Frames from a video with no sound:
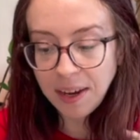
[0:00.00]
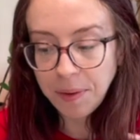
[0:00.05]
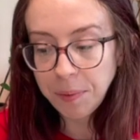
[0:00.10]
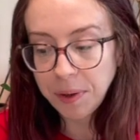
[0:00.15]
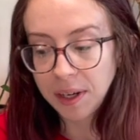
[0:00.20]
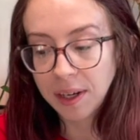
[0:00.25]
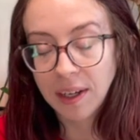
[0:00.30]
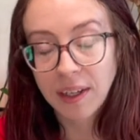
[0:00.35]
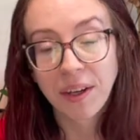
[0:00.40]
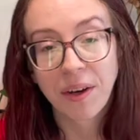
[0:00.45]
we're
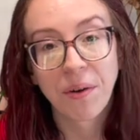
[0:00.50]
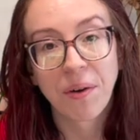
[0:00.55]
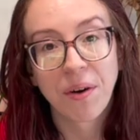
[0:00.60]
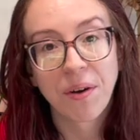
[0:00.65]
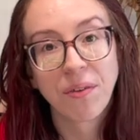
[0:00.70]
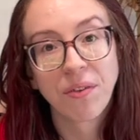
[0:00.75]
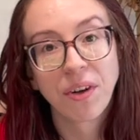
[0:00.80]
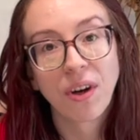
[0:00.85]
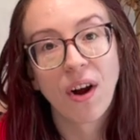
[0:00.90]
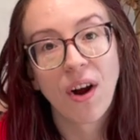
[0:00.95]
going to go
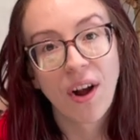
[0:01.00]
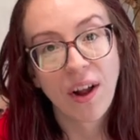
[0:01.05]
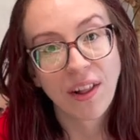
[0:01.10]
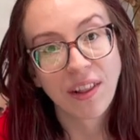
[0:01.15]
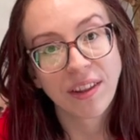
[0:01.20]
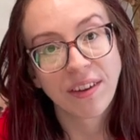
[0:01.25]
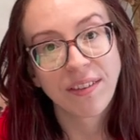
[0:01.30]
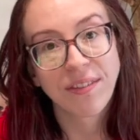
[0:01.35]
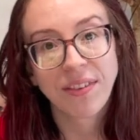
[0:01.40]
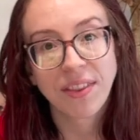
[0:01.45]
over all
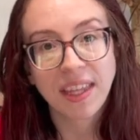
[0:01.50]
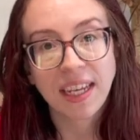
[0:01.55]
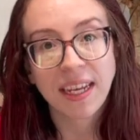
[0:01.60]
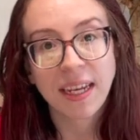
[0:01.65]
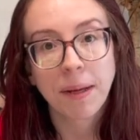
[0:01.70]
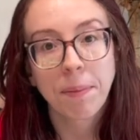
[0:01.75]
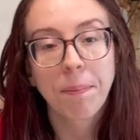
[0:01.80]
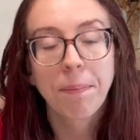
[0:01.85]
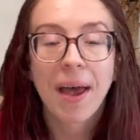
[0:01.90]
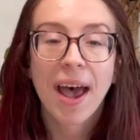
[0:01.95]
of
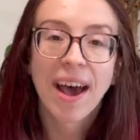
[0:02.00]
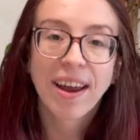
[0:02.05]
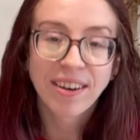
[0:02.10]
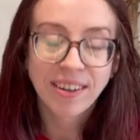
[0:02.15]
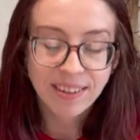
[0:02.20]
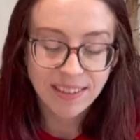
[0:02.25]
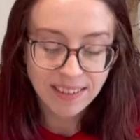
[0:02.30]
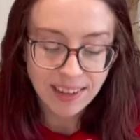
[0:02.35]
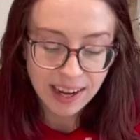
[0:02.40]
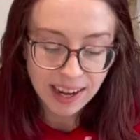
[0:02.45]
the
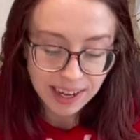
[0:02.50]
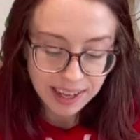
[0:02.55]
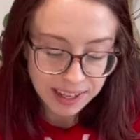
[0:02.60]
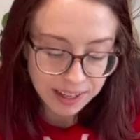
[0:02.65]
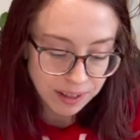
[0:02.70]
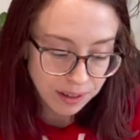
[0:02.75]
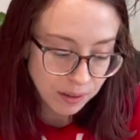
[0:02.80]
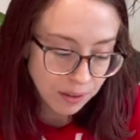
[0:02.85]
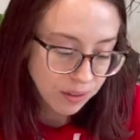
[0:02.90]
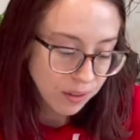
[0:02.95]
patterns that I
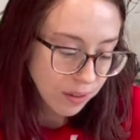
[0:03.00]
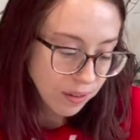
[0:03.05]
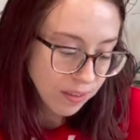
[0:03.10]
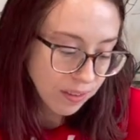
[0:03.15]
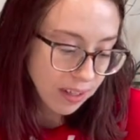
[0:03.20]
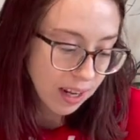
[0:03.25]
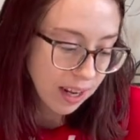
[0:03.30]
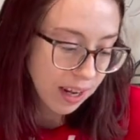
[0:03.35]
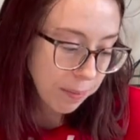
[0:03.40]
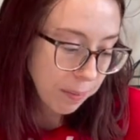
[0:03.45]

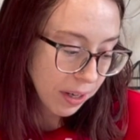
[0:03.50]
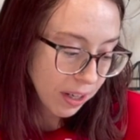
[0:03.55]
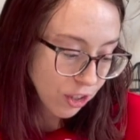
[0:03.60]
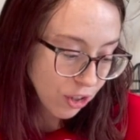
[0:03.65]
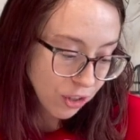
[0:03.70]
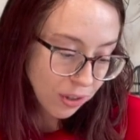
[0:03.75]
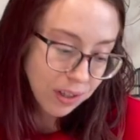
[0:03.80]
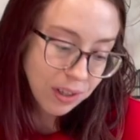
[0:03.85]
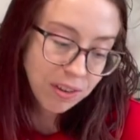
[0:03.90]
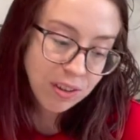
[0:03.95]
used, and I'm going to
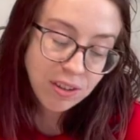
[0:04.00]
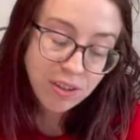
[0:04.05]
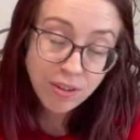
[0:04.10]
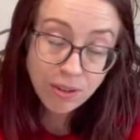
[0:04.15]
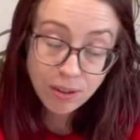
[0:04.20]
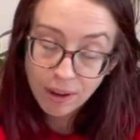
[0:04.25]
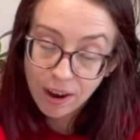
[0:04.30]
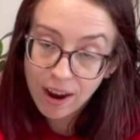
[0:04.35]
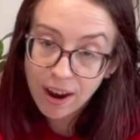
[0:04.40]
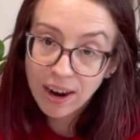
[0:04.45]
show you the
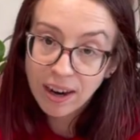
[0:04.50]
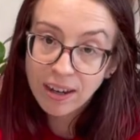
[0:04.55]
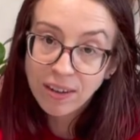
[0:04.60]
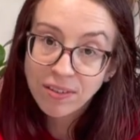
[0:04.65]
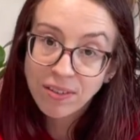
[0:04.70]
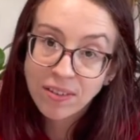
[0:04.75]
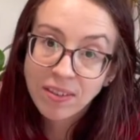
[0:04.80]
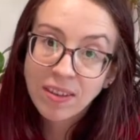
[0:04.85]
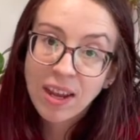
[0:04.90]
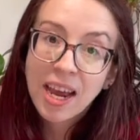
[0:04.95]

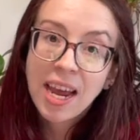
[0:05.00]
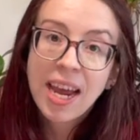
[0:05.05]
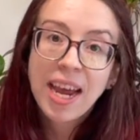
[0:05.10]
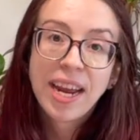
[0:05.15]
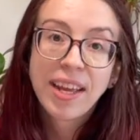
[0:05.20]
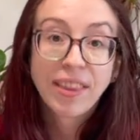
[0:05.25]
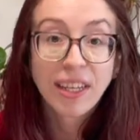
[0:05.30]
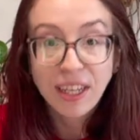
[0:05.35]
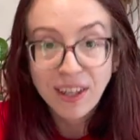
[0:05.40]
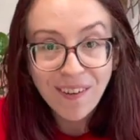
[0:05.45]
scarves
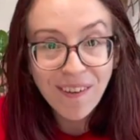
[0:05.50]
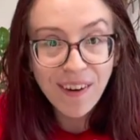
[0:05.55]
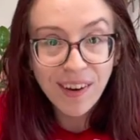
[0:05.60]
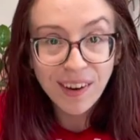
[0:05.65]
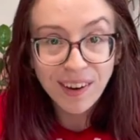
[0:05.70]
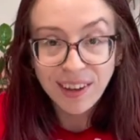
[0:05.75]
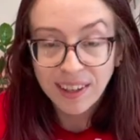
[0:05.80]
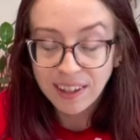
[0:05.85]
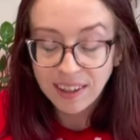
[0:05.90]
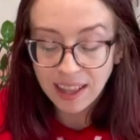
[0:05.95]
and the
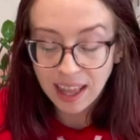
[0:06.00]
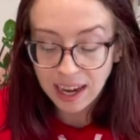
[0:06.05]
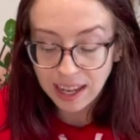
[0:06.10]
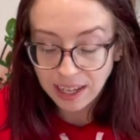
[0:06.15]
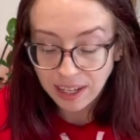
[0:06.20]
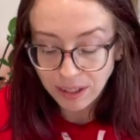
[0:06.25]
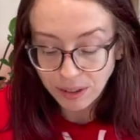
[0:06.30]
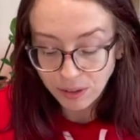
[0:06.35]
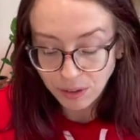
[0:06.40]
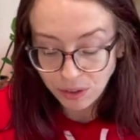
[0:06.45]
yarn that I
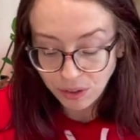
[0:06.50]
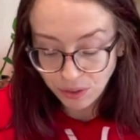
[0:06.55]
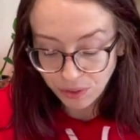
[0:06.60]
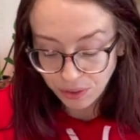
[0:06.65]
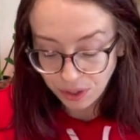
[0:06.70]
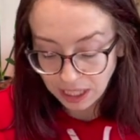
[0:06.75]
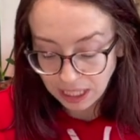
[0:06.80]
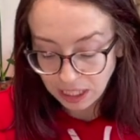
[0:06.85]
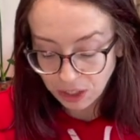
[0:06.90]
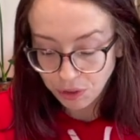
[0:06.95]
used for
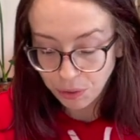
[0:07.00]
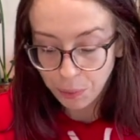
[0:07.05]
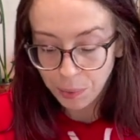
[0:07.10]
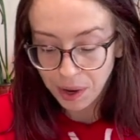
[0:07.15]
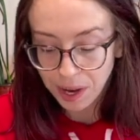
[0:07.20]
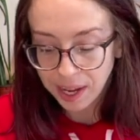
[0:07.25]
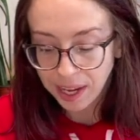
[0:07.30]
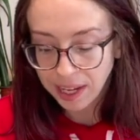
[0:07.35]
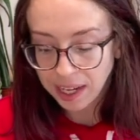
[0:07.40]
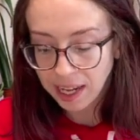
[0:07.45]
each
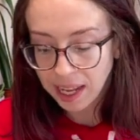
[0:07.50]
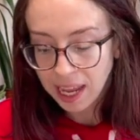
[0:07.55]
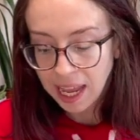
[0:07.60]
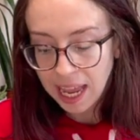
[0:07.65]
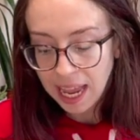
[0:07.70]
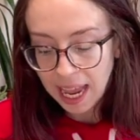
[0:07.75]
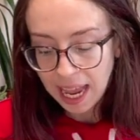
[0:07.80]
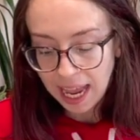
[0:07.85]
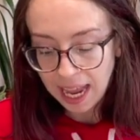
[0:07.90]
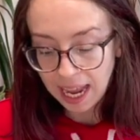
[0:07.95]
one,
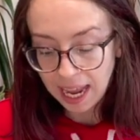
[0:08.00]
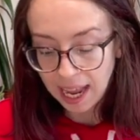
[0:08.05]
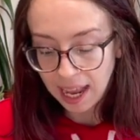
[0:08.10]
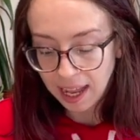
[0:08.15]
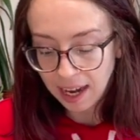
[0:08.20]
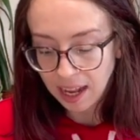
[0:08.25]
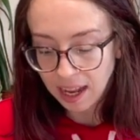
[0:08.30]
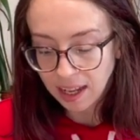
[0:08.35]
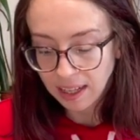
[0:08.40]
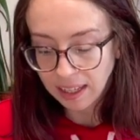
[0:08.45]

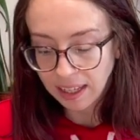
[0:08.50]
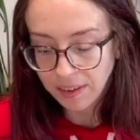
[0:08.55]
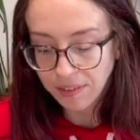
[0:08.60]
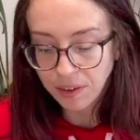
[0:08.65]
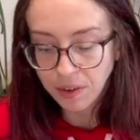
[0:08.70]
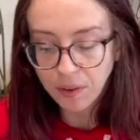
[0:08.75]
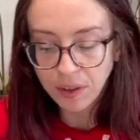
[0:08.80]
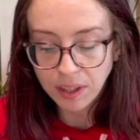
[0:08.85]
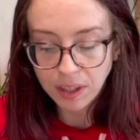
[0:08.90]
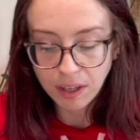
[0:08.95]
and I'll give
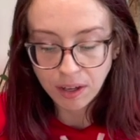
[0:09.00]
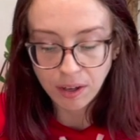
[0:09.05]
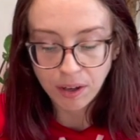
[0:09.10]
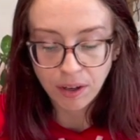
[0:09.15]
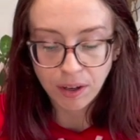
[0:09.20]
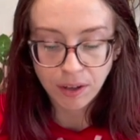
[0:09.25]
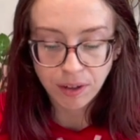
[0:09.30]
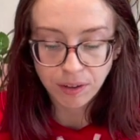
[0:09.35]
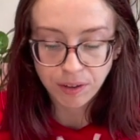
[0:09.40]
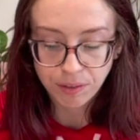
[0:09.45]
you a
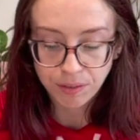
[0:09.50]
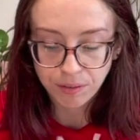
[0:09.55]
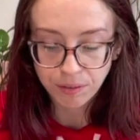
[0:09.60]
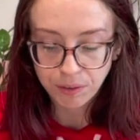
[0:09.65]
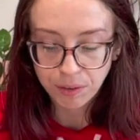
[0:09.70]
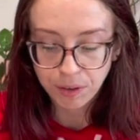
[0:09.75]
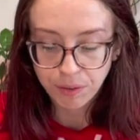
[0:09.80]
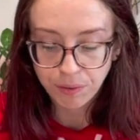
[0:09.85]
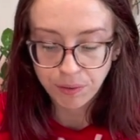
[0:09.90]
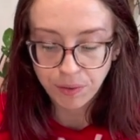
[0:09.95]
little
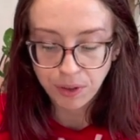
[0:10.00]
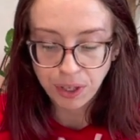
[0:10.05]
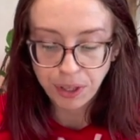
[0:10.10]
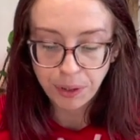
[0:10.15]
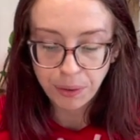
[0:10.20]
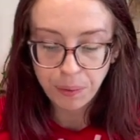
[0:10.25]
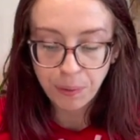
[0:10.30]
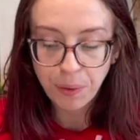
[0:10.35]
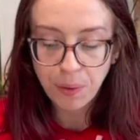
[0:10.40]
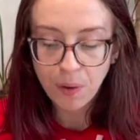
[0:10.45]

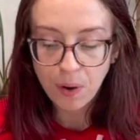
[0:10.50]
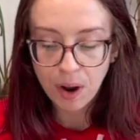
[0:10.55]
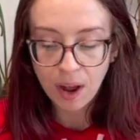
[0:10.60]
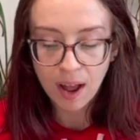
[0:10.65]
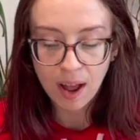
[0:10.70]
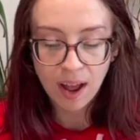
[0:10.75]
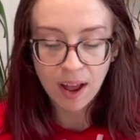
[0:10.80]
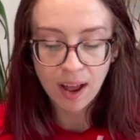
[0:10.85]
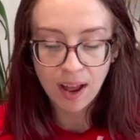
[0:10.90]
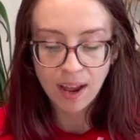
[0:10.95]
review
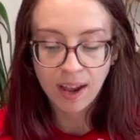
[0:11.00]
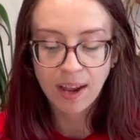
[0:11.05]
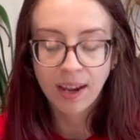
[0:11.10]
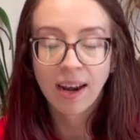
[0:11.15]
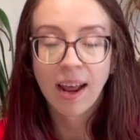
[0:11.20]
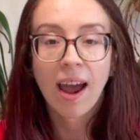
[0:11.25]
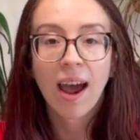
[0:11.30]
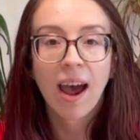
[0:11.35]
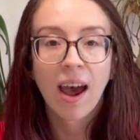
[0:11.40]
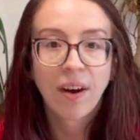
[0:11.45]

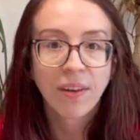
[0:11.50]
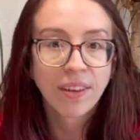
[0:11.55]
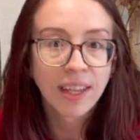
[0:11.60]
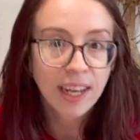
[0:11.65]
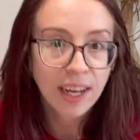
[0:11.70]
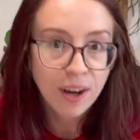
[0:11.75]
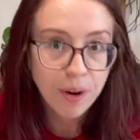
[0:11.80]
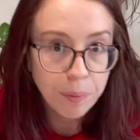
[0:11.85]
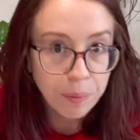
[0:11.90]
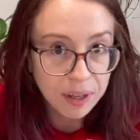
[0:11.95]
on how they
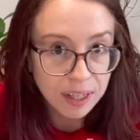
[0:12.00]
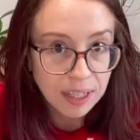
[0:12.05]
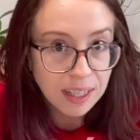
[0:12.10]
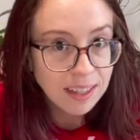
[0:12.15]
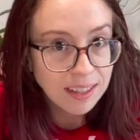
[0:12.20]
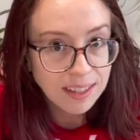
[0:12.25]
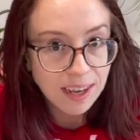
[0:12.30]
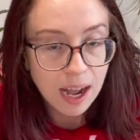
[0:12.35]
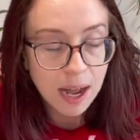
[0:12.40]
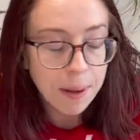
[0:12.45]
all
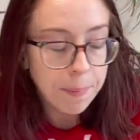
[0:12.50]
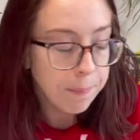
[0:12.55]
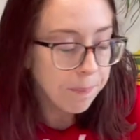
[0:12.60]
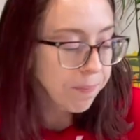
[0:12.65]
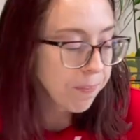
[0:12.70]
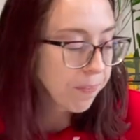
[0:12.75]
worked up.